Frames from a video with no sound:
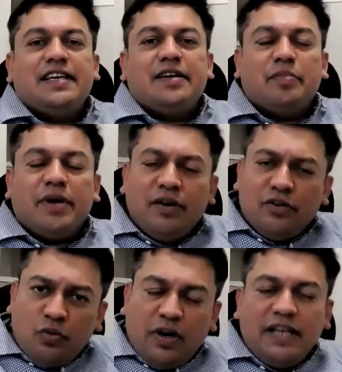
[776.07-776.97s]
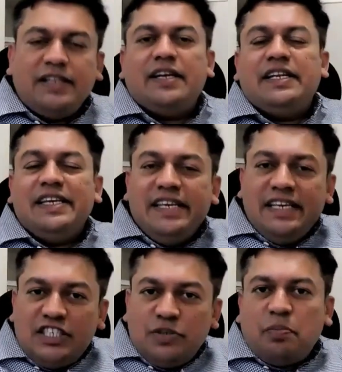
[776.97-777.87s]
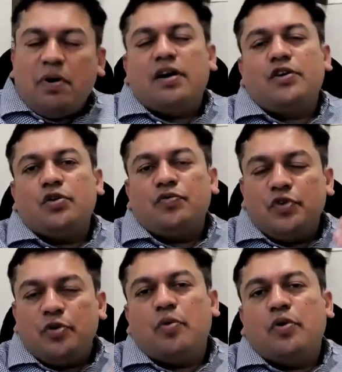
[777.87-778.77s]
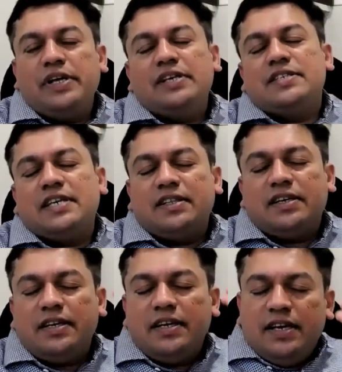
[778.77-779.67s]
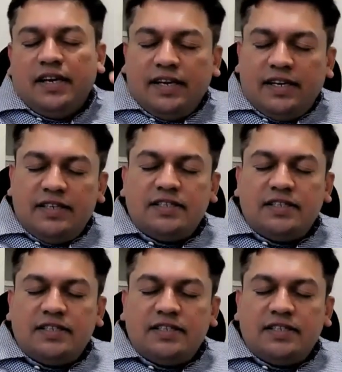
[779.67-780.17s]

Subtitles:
So like that, each part of your body say that it